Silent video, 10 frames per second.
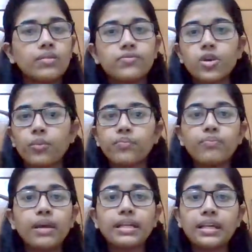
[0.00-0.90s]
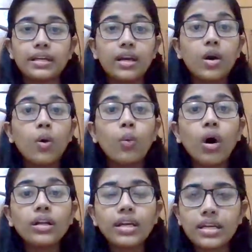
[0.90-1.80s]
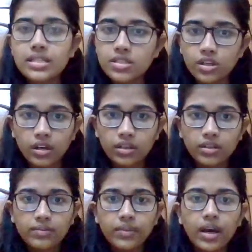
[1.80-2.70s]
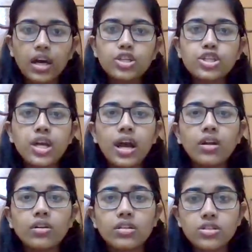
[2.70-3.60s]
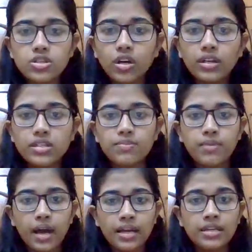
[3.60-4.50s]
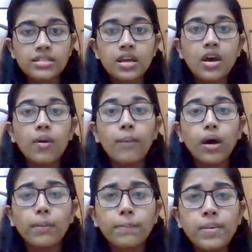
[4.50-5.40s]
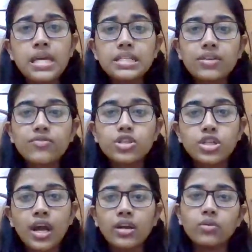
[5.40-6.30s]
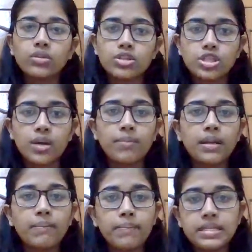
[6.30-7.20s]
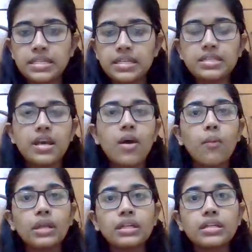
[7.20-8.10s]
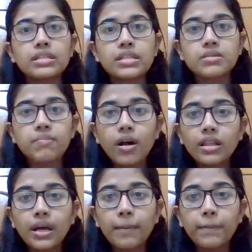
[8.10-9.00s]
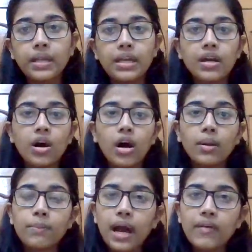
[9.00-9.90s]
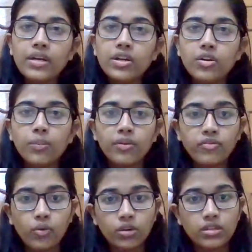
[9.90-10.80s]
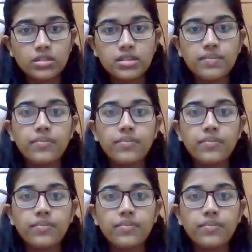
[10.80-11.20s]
So beginning, what is stock? A share or a stock is a price or a piece of shared ownership in a business, whether it is a small company or a private group of owners.